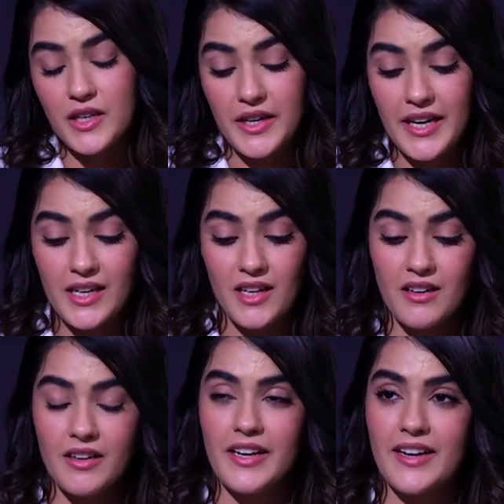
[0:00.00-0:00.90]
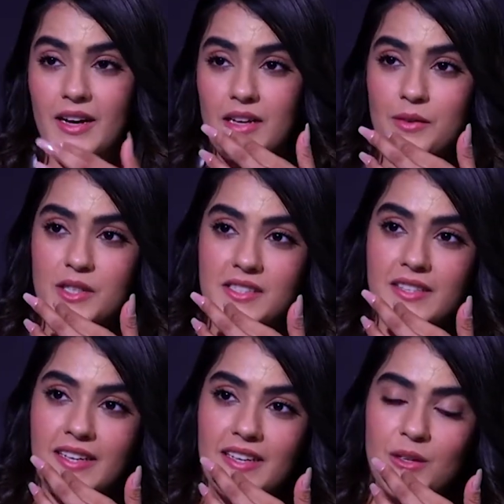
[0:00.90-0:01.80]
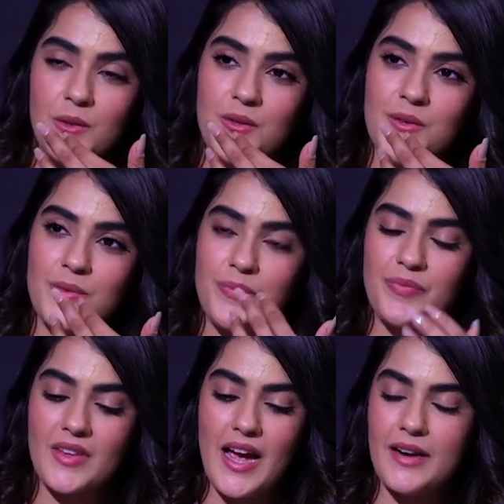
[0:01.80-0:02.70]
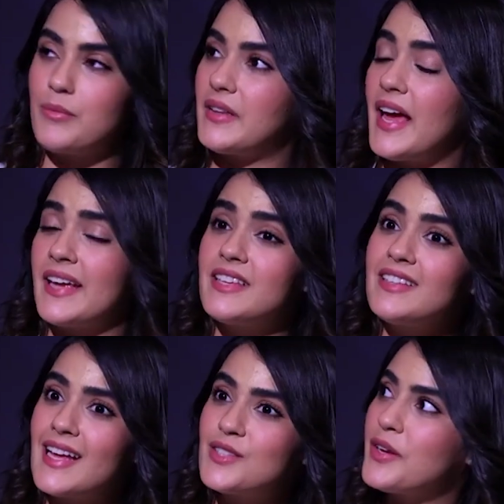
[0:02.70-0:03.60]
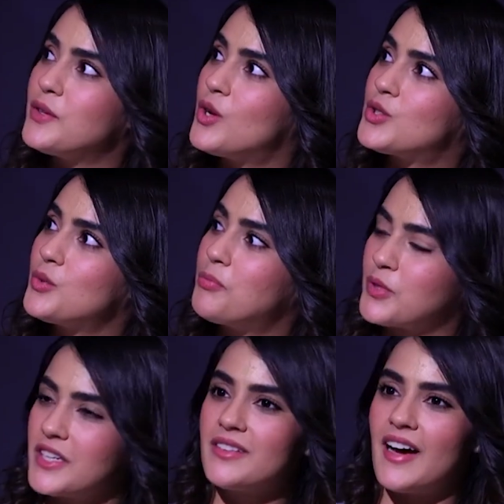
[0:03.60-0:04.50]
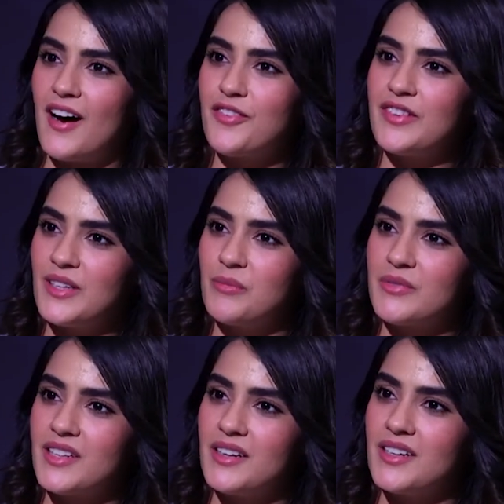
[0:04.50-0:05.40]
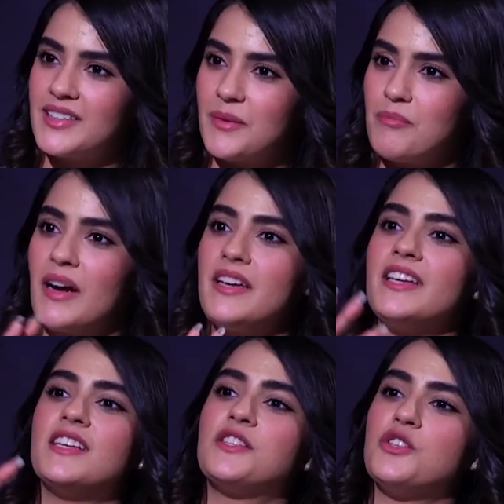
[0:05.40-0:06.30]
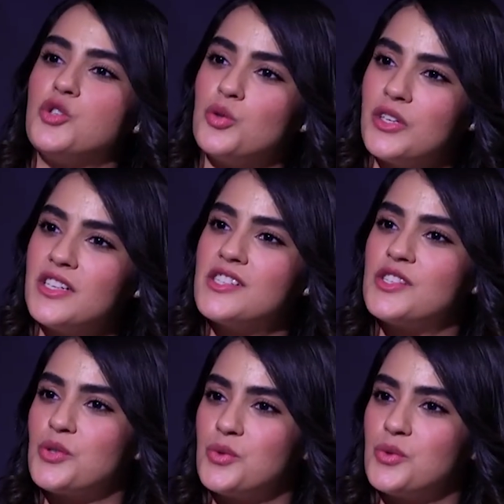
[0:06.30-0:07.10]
great learning, I would say, you know. And I think that's why you also put in our film that money is injurious to the